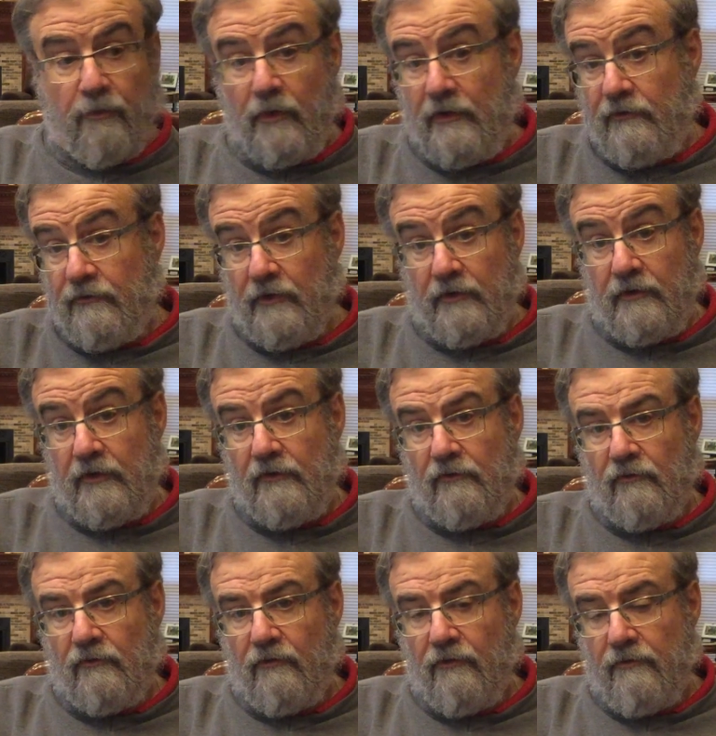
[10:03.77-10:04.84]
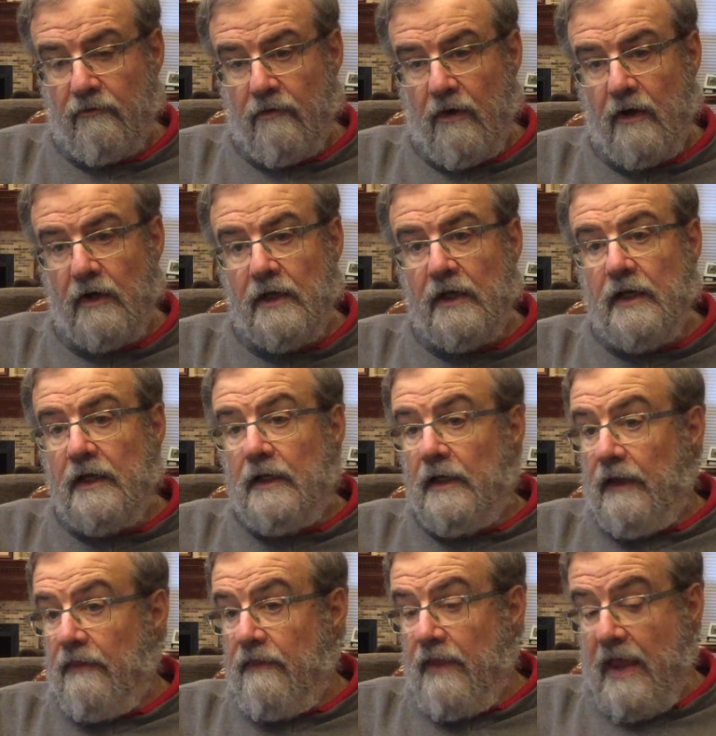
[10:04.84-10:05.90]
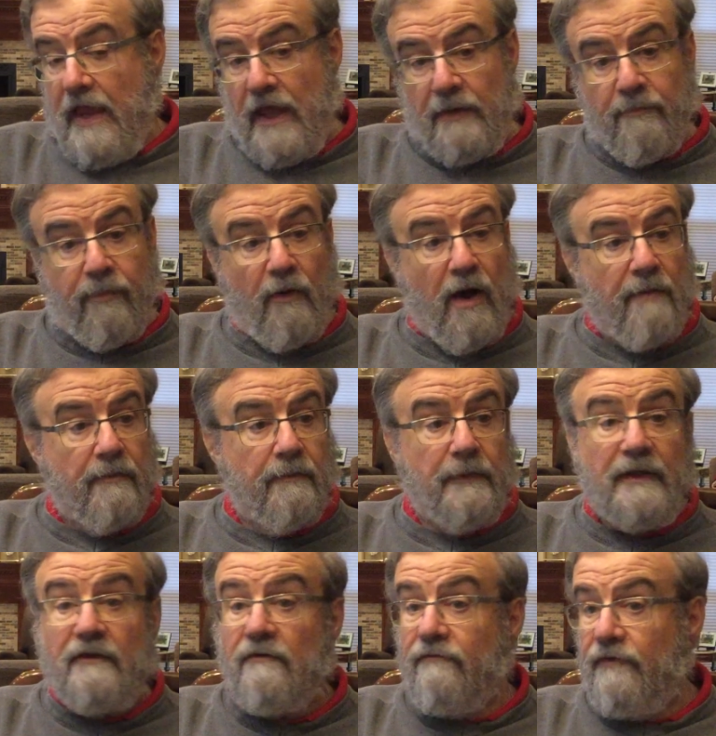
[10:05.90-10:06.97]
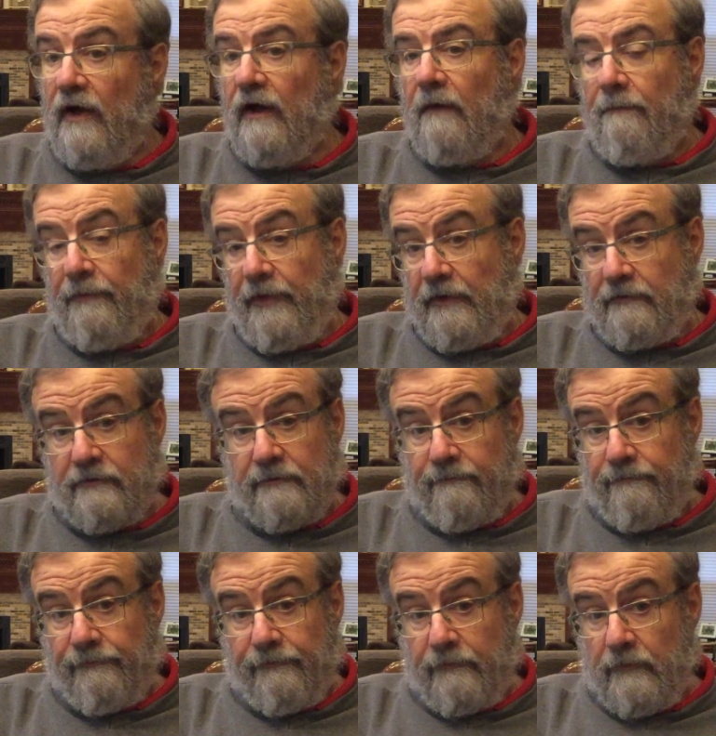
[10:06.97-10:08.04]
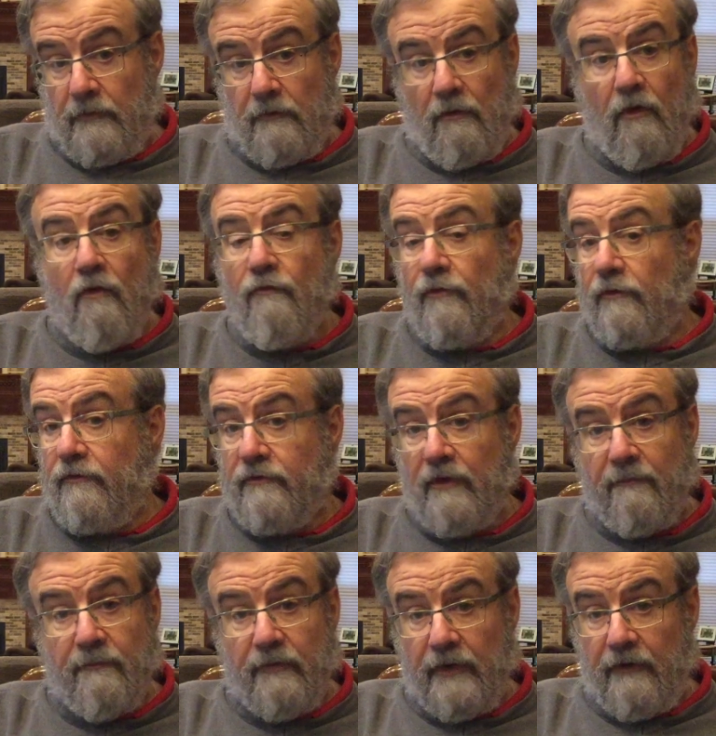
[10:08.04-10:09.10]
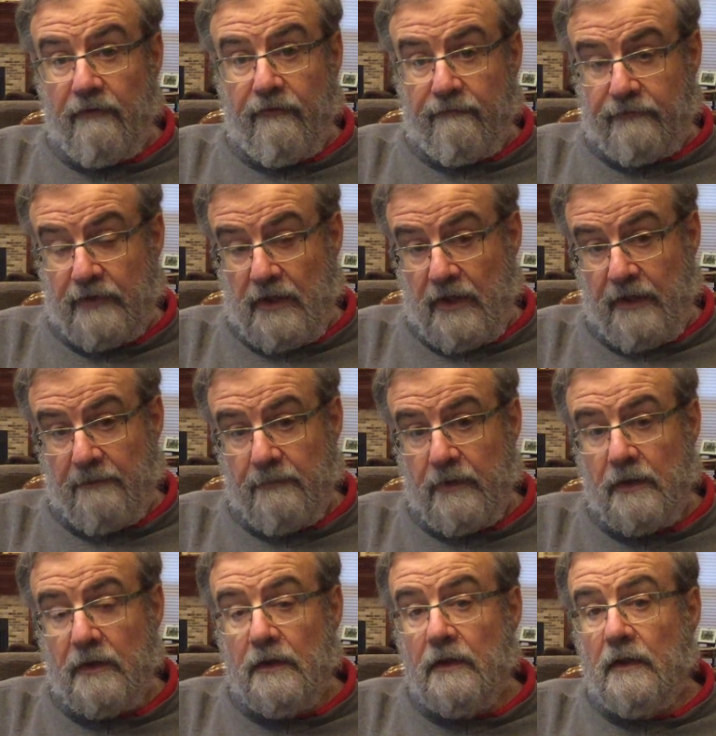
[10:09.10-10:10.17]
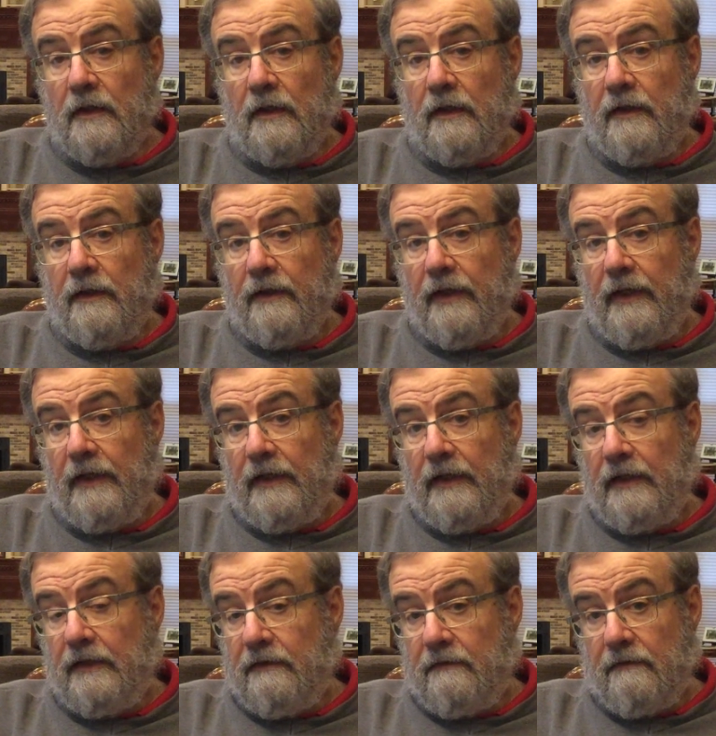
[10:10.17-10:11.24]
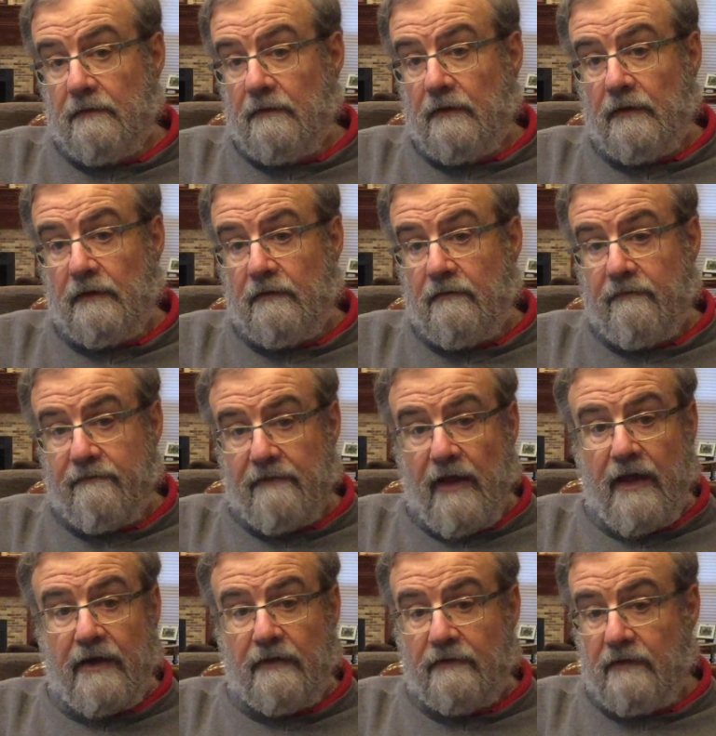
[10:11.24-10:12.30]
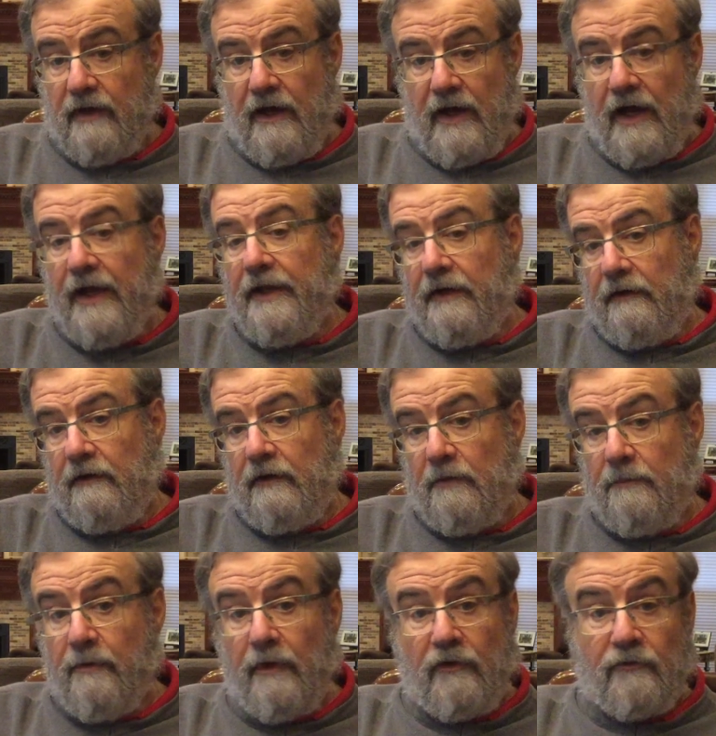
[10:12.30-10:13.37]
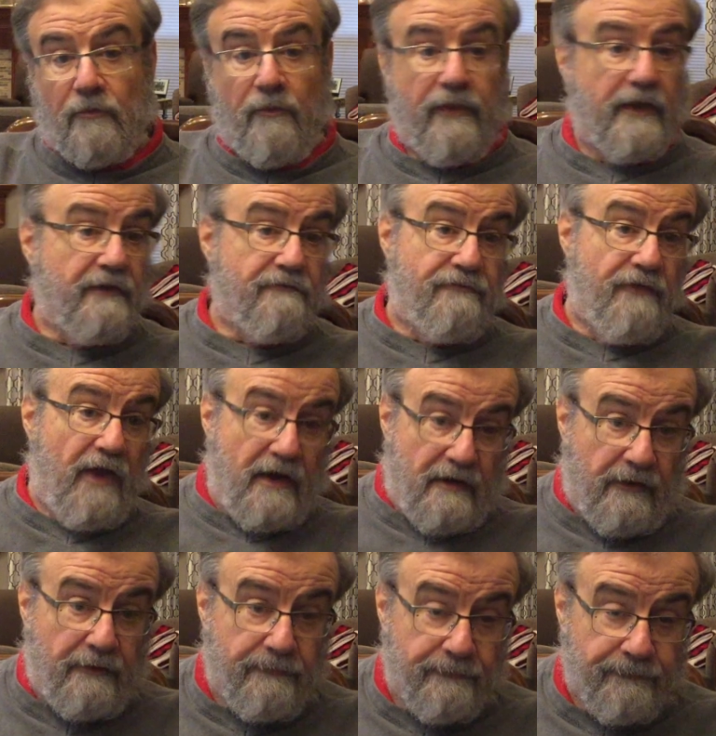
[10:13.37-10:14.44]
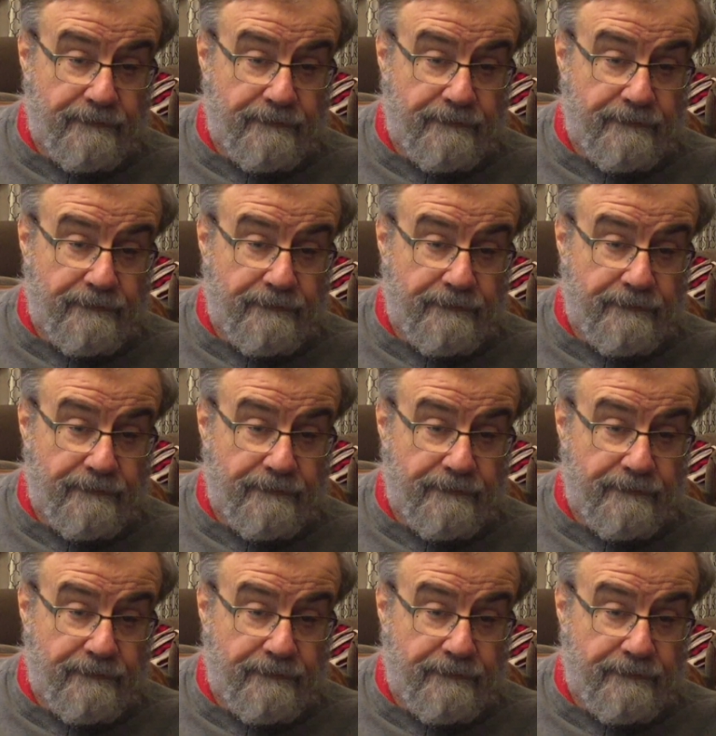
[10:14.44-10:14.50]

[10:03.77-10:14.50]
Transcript: priests and teachers of the law. And they had probably developed this over some length of time and decided to hide it in a place where they could find it.